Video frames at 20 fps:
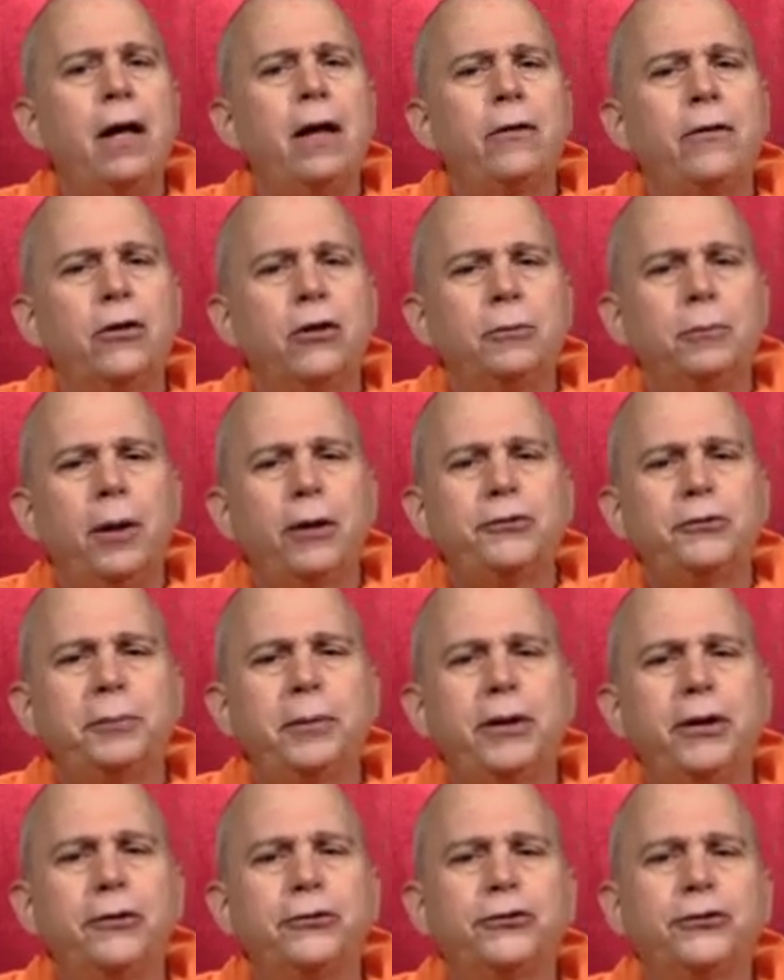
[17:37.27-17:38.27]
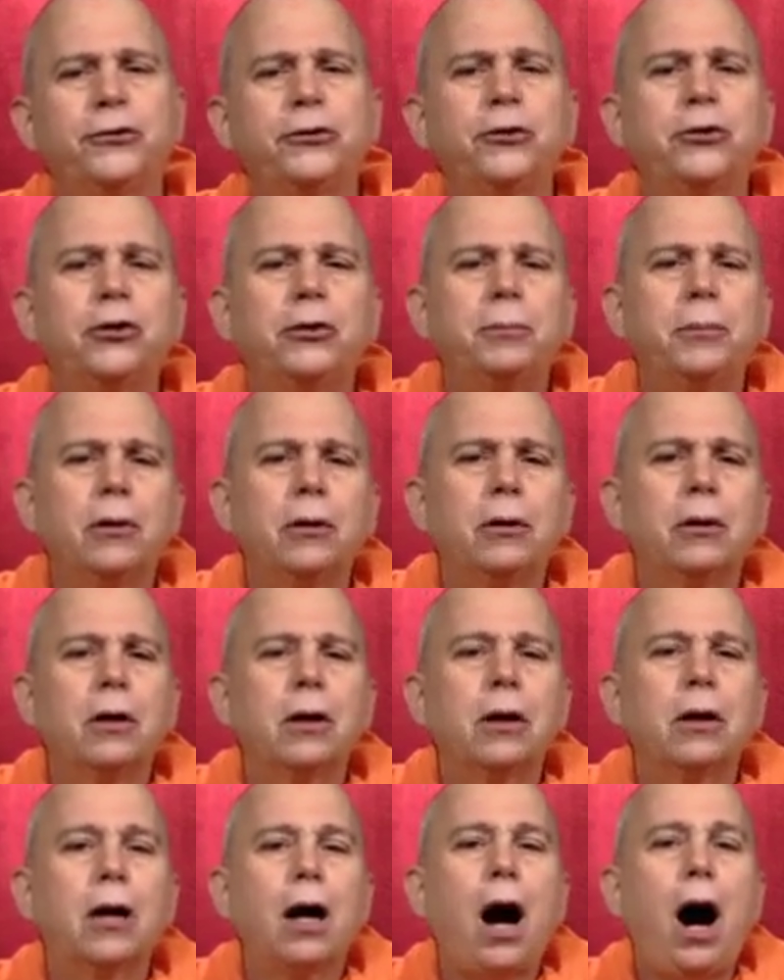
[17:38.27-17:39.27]
there must be a suitable
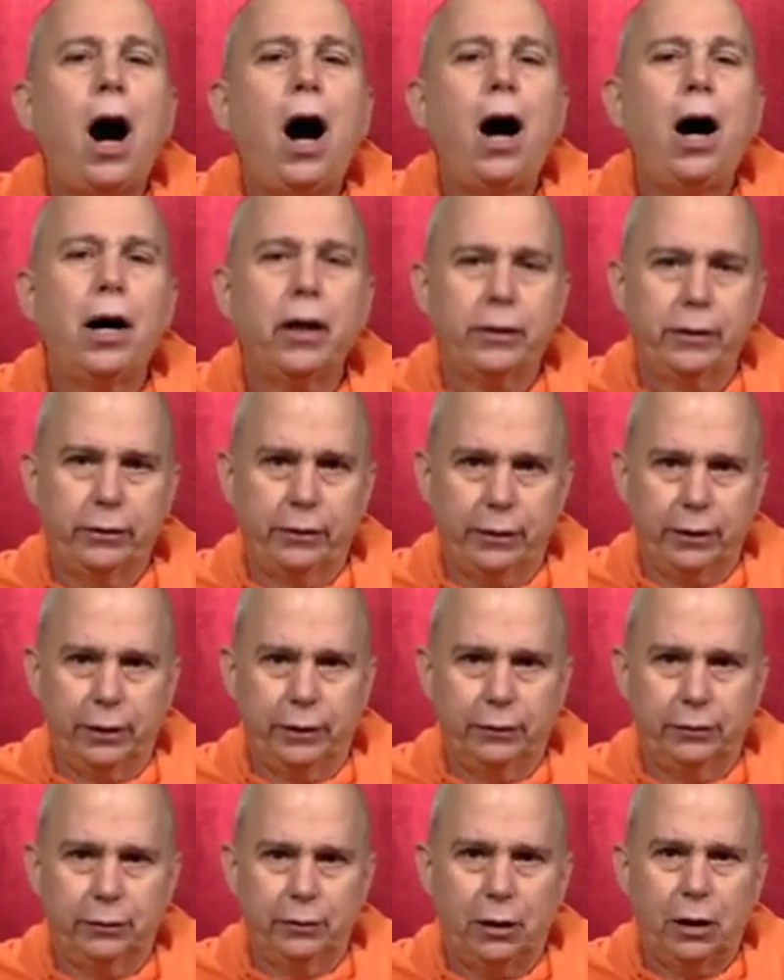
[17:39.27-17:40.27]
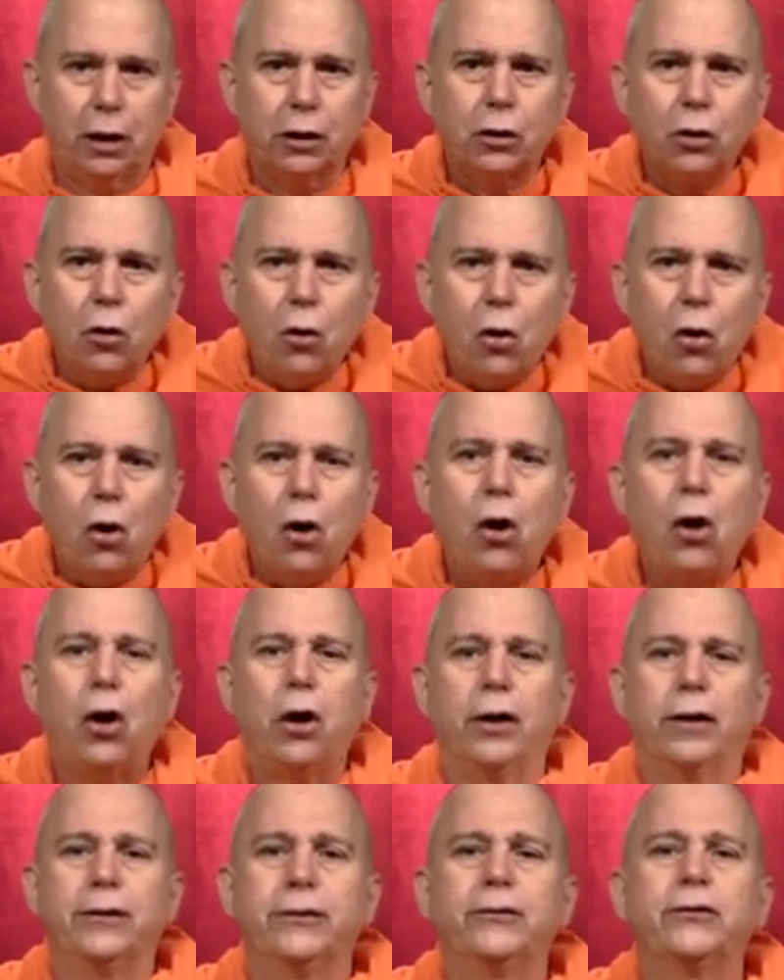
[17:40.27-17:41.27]
karana, a
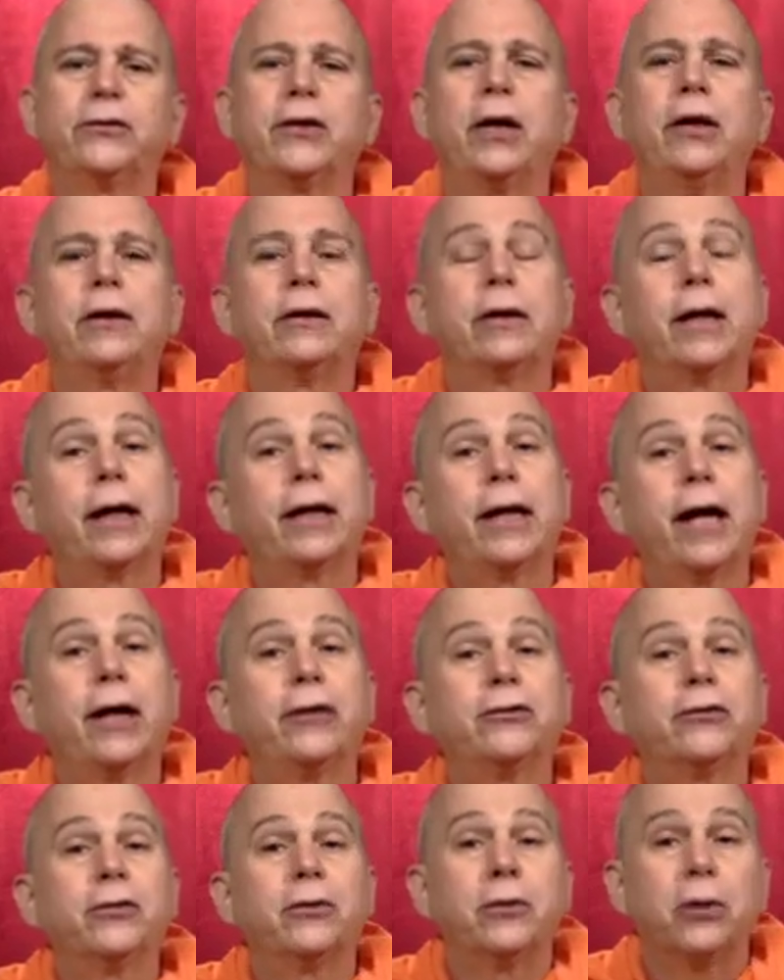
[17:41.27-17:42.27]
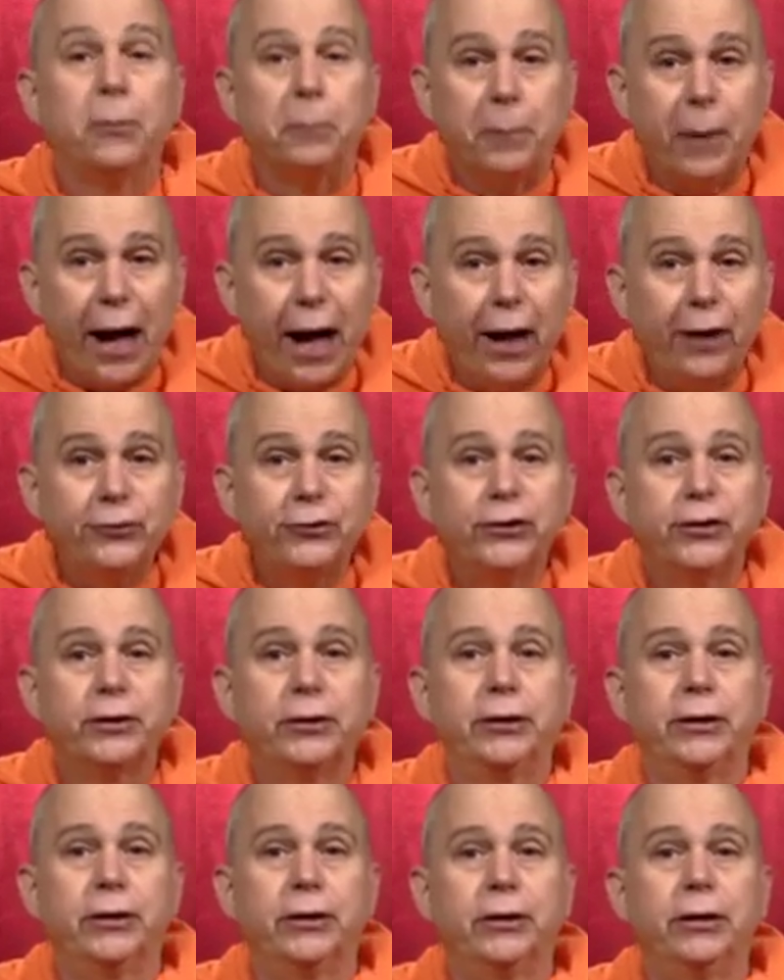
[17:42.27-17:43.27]
cause that has a
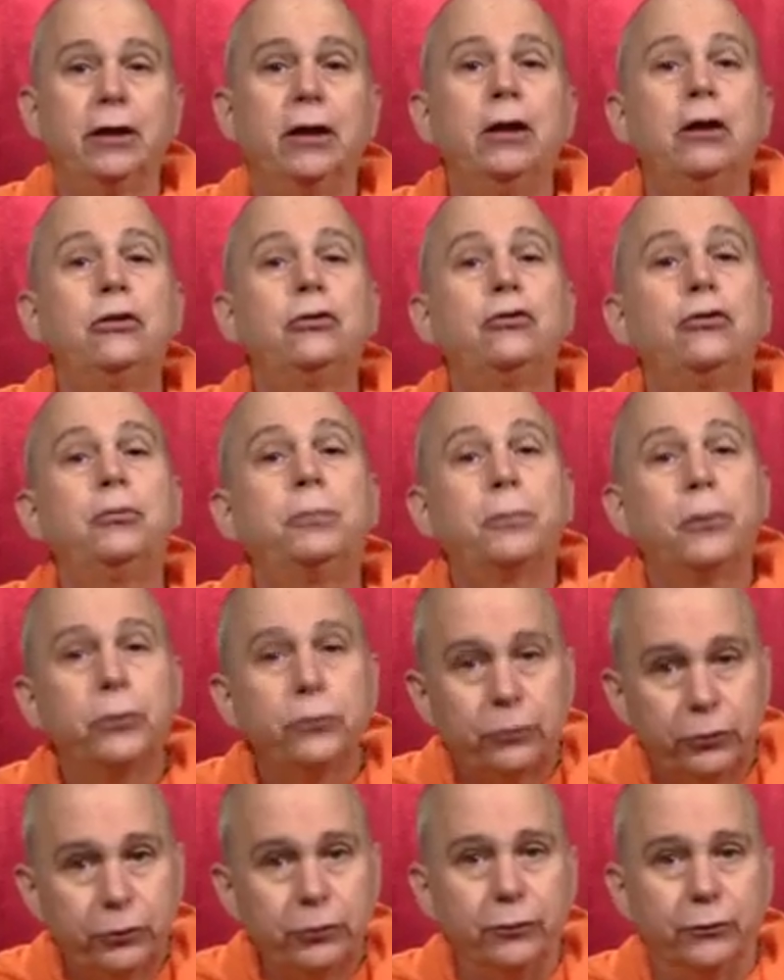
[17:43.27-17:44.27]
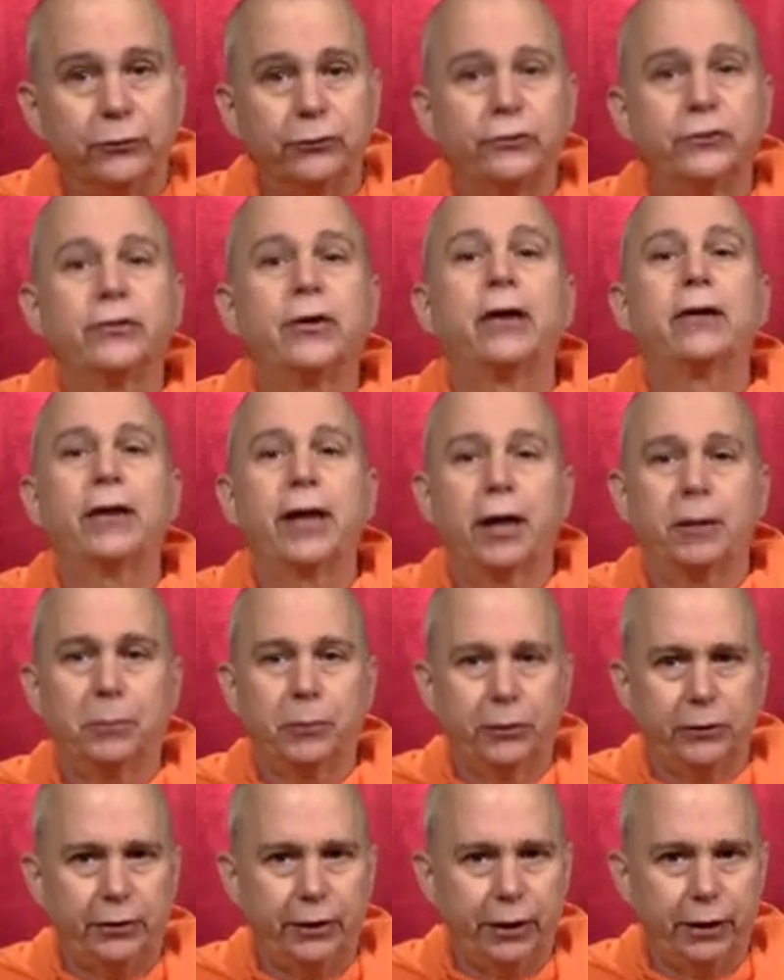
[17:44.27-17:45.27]
capacity to produce that
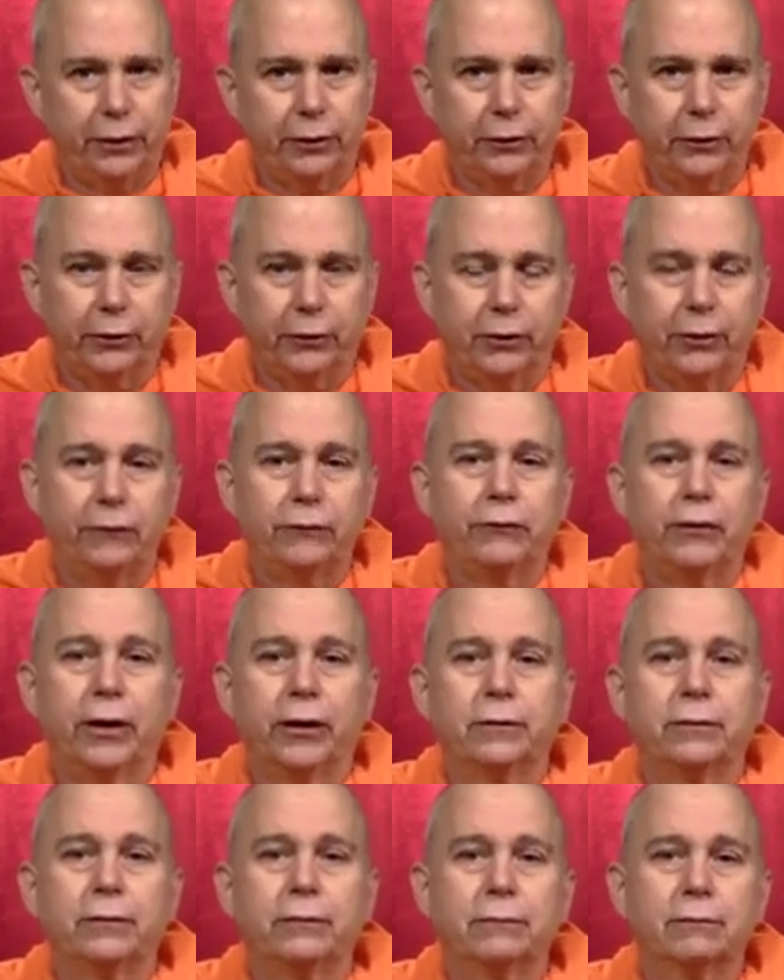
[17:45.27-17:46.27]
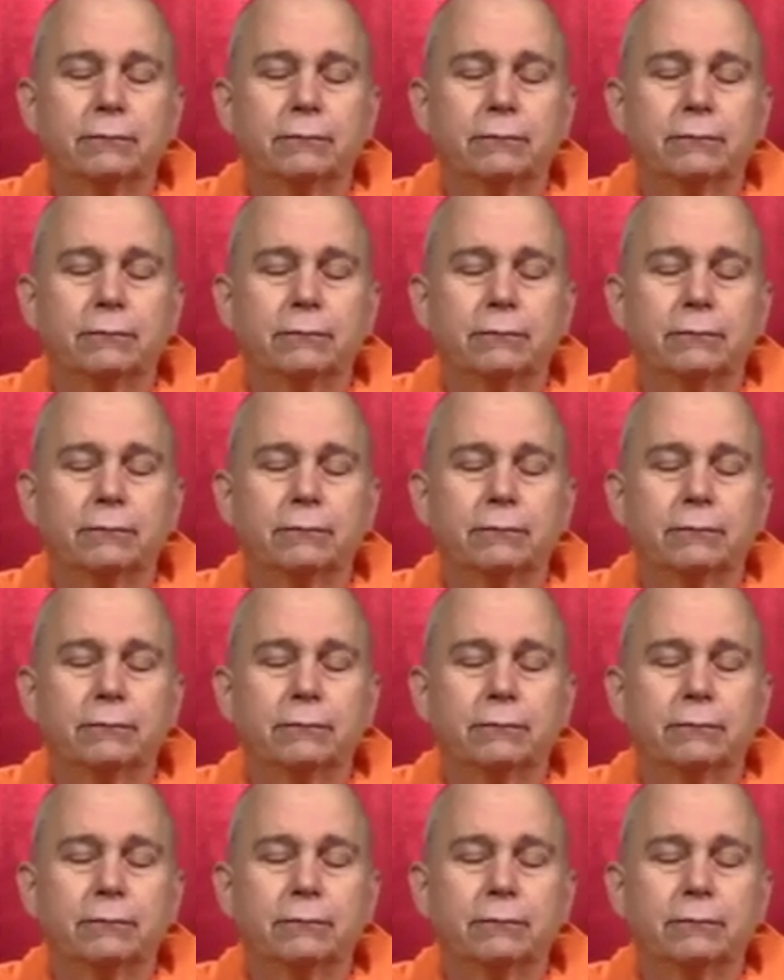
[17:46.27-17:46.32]
particular effect.